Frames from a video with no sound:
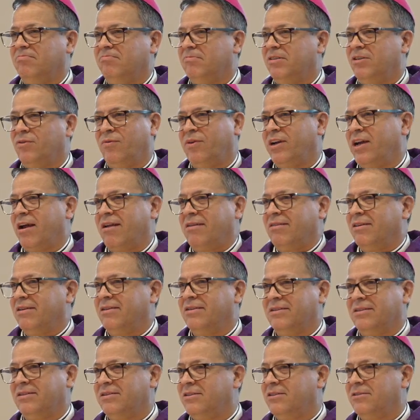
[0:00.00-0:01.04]
We got
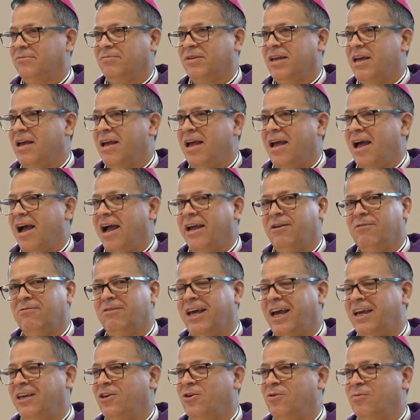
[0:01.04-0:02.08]
this. I don't
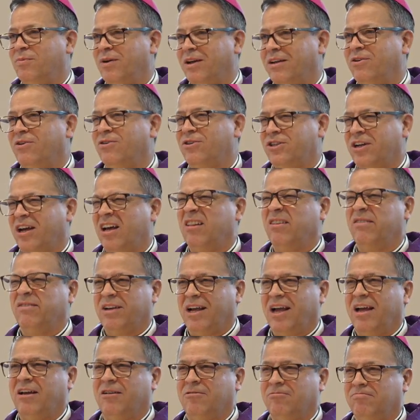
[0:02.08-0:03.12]
like you, but you're a child of
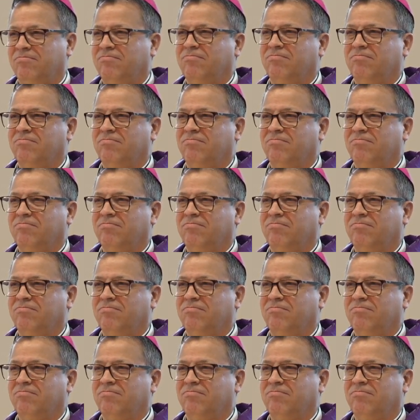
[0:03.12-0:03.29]
God.